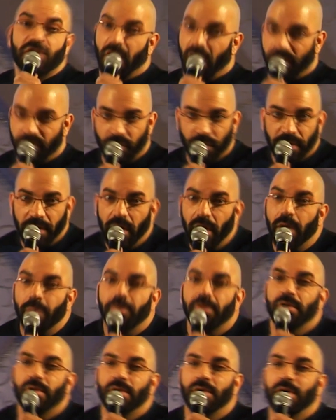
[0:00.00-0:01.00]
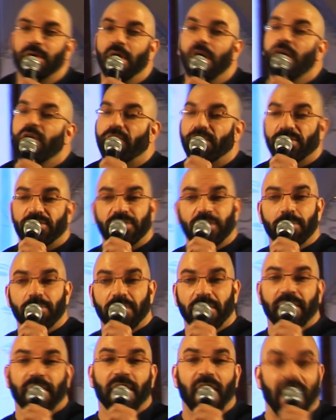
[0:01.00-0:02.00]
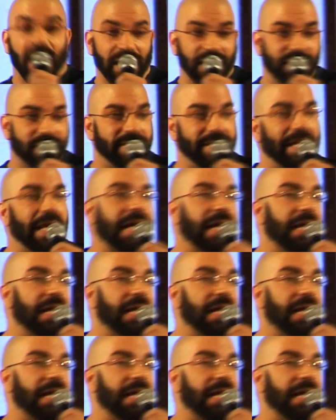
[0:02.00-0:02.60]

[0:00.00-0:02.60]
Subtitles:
is covering up for something that I